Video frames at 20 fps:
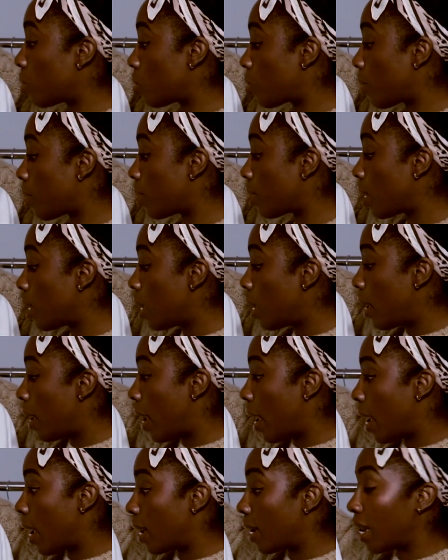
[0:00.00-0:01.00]
shirt.
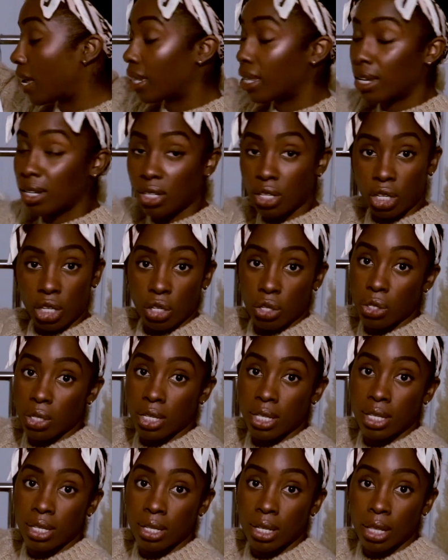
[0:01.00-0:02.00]
And I like to use
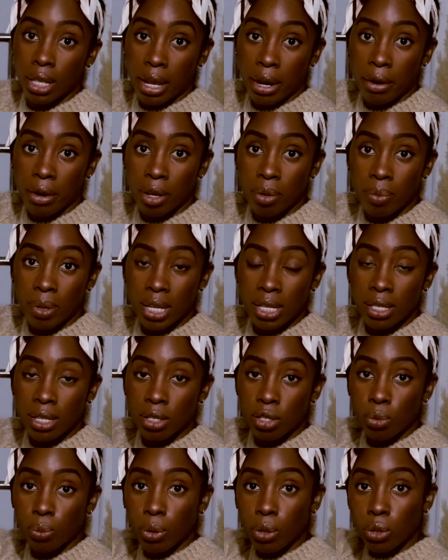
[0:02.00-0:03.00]
this as a layering piece
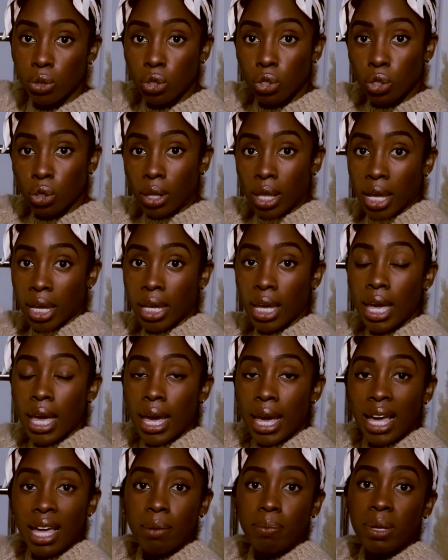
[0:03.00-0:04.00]
as opposed to like
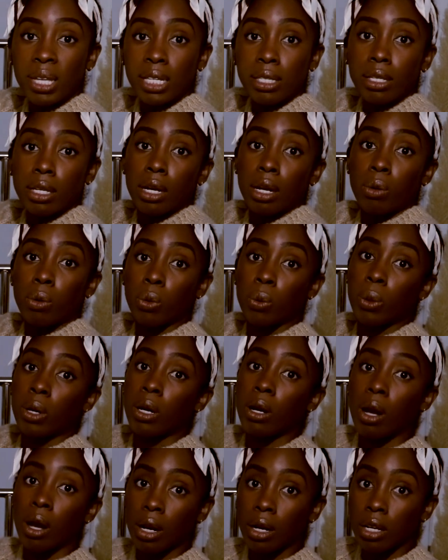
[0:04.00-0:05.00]
a piece that I would
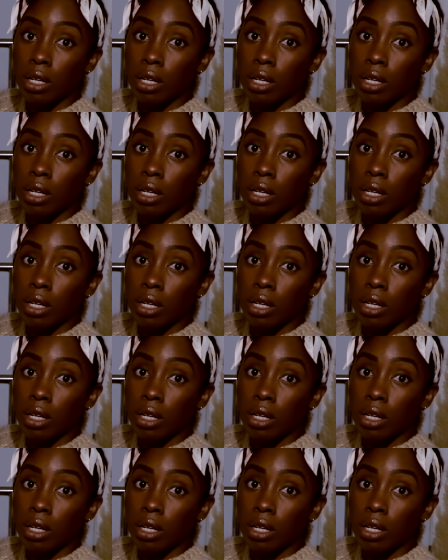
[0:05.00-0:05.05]
wear on